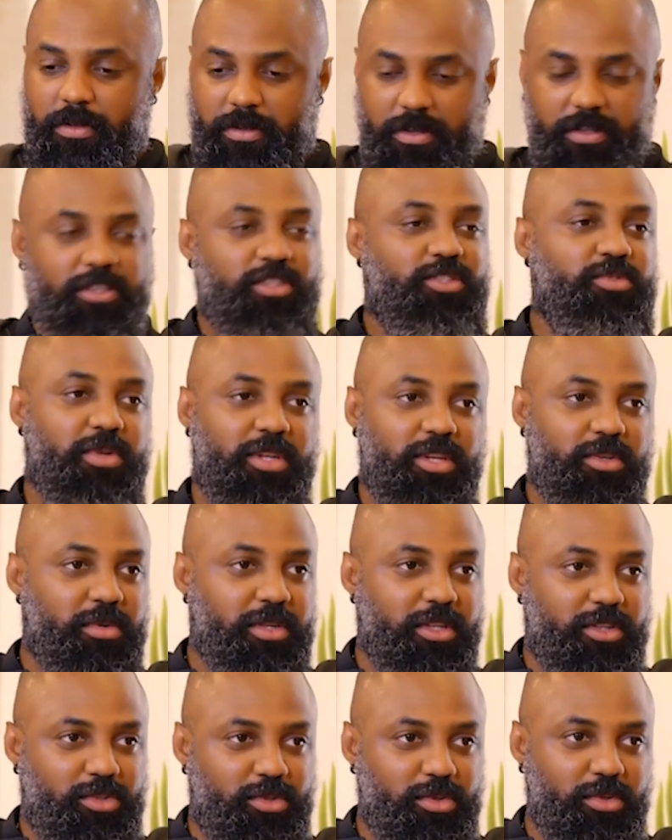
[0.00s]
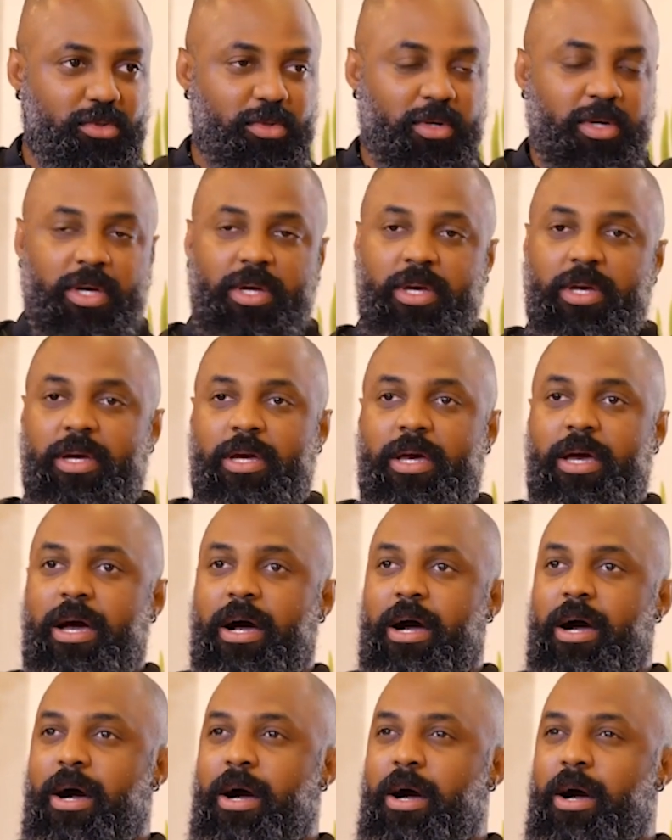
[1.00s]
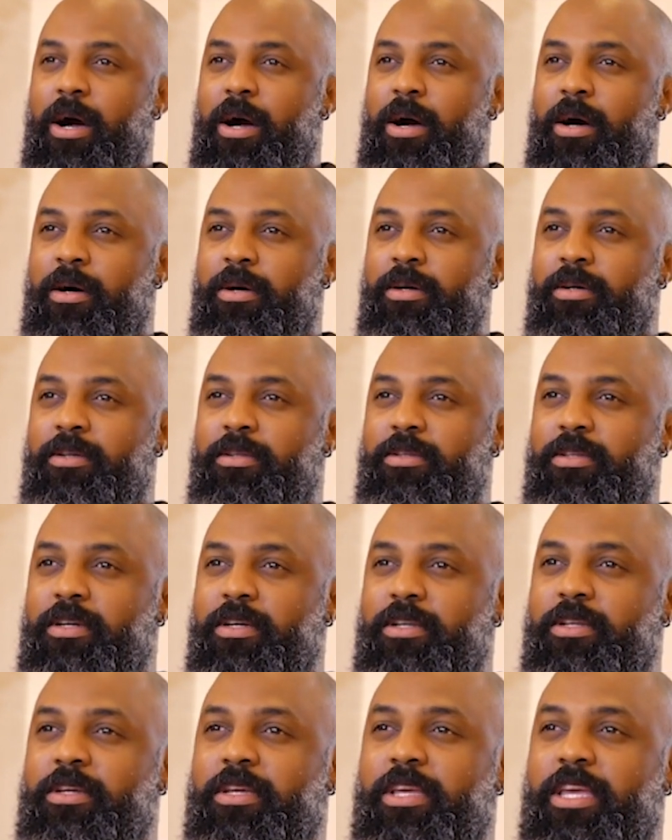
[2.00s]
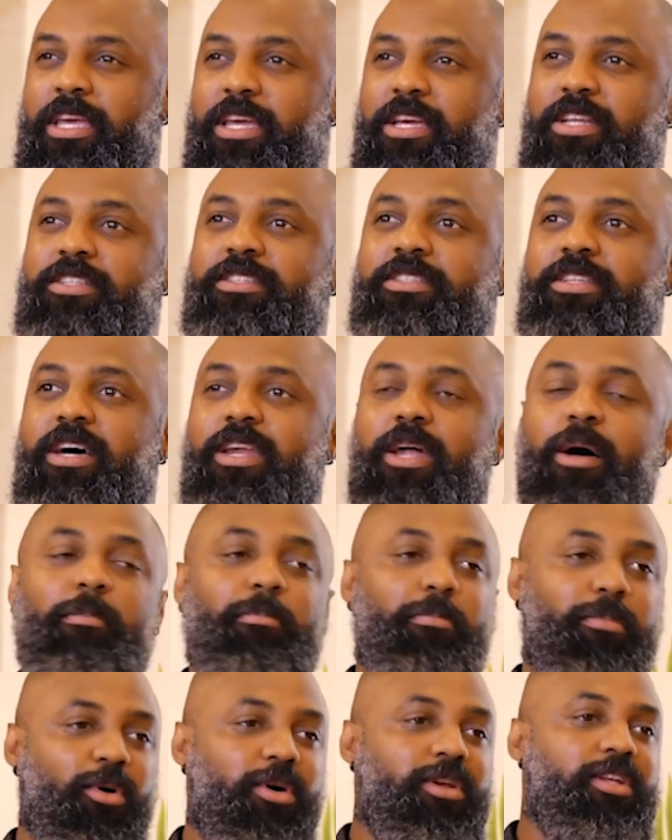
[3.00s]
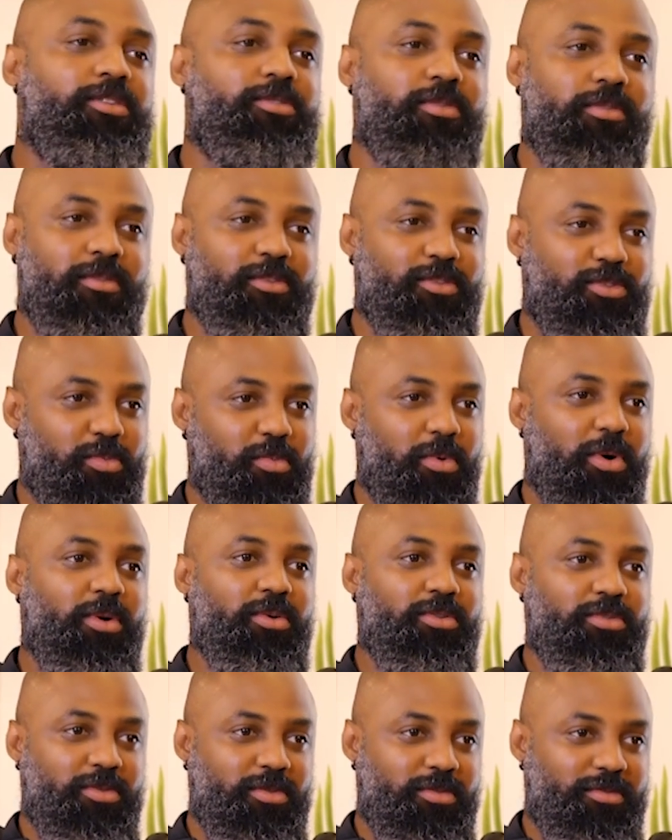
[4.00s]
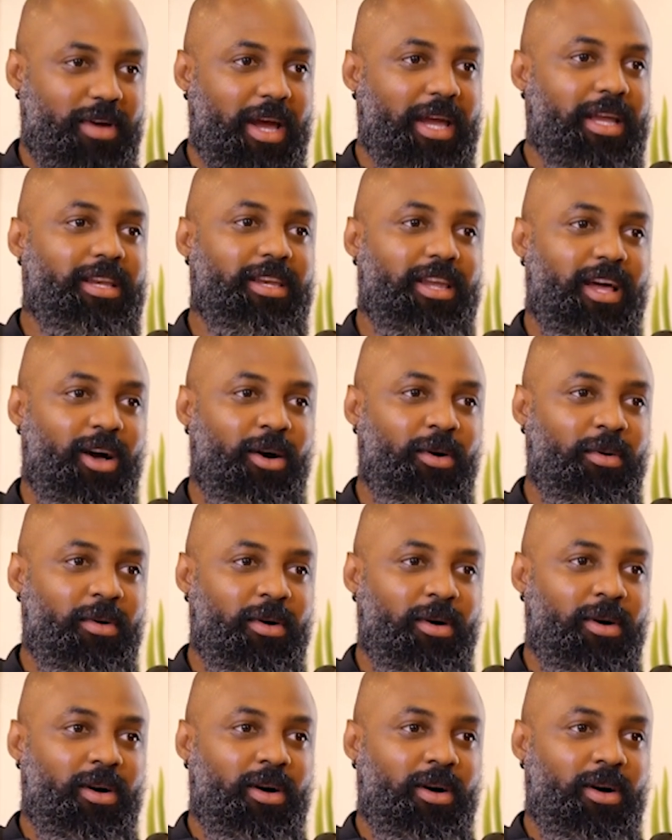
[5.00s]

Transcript: This is 2022. The kids that are born into this world right now.